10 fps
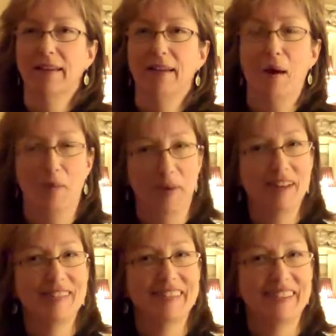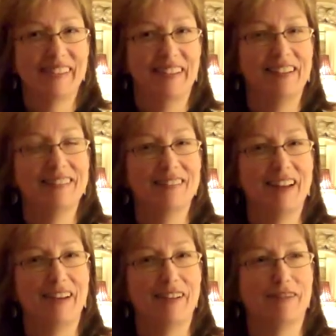help us
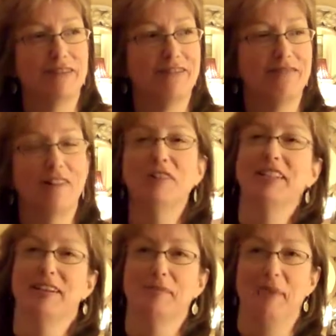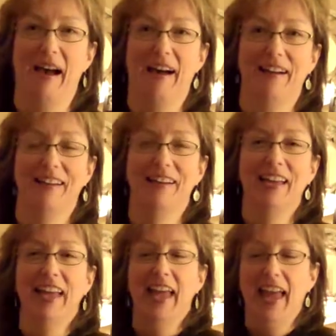instead of holding us back.
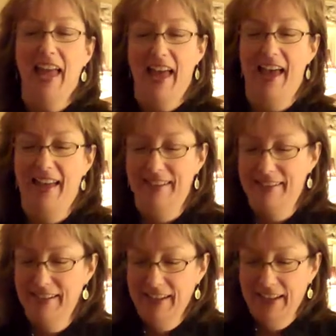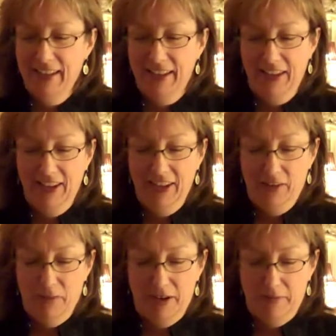And you know,
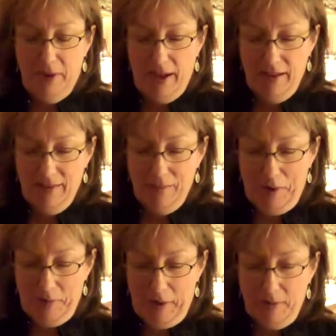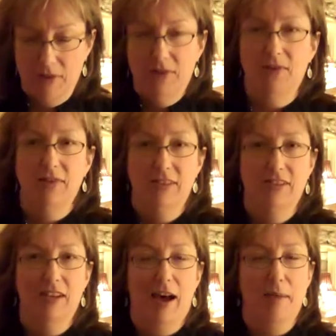one of my personas
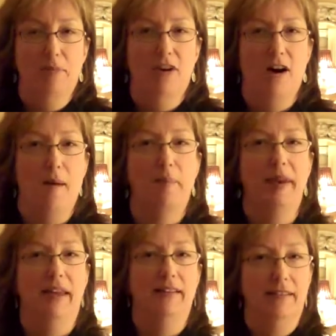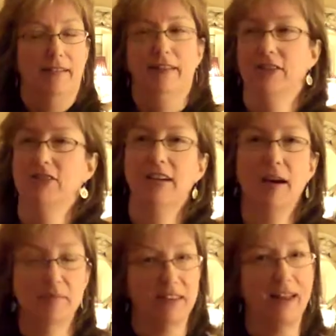is a hyper competent. Now she
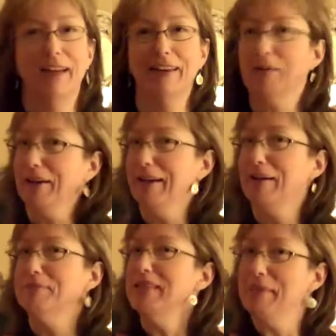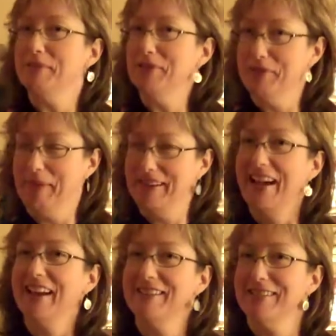comes in handy when it comes time to doing my
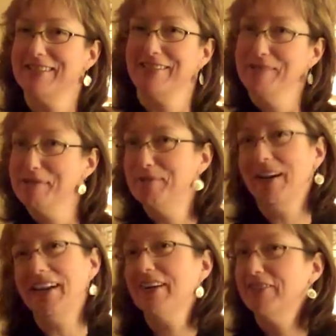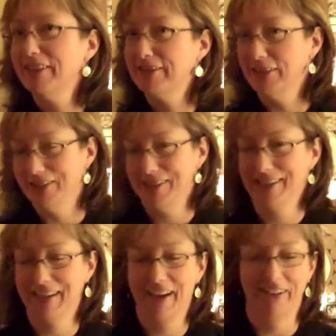taxes, so I wouldn't want to get rid of her
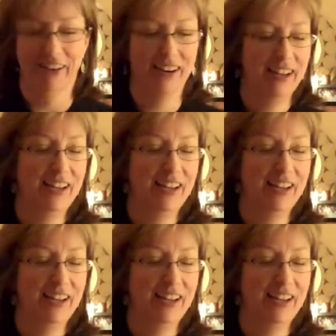altogether.